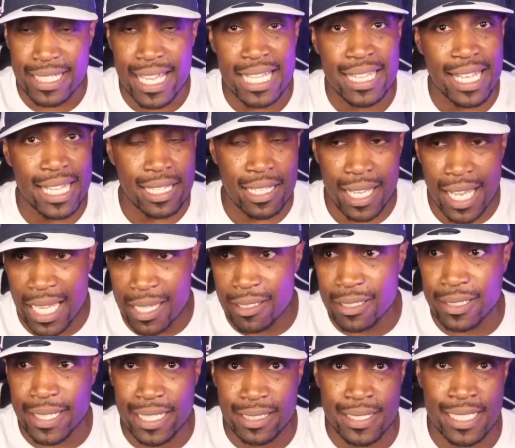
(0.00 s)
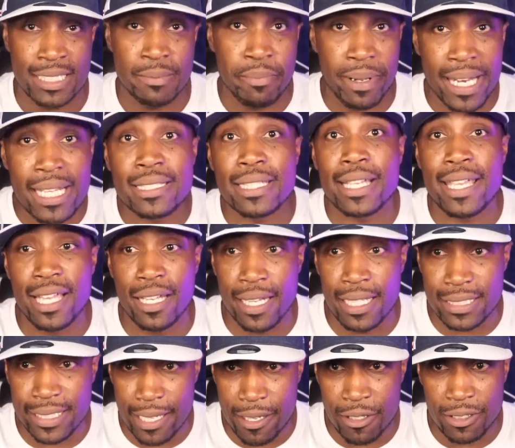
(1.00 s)
And then the other thing that's been his
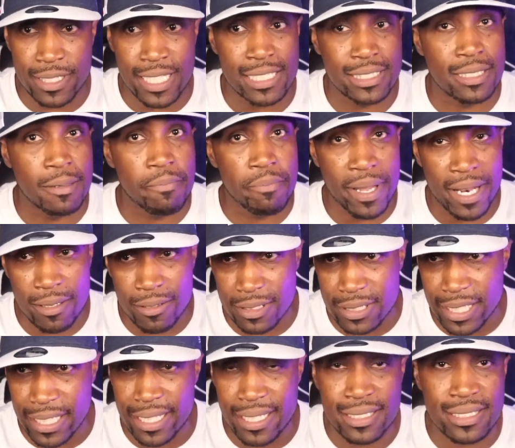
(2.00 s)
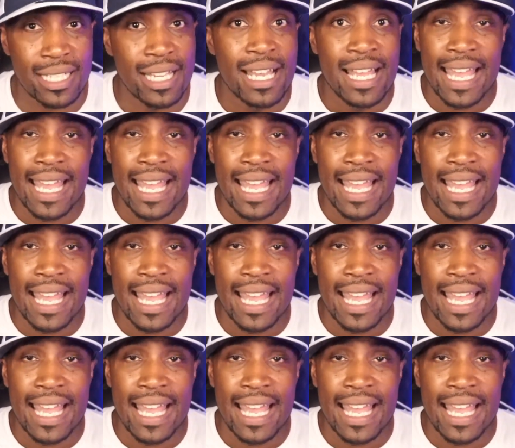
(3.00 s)
Achilles heels is the penalties